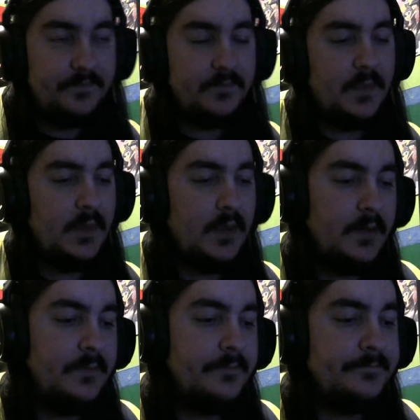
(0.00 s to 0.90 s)

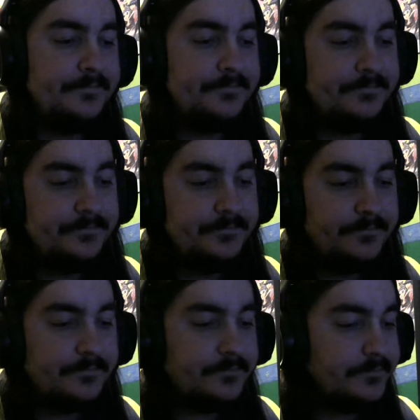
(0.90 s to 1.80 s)

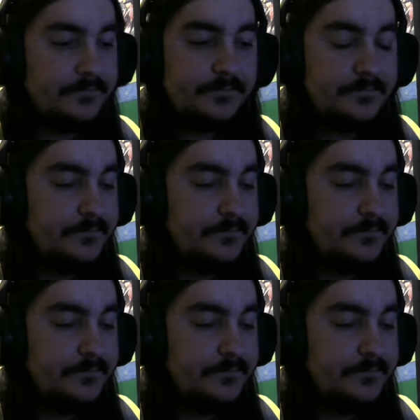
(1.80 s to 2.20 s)
(silence)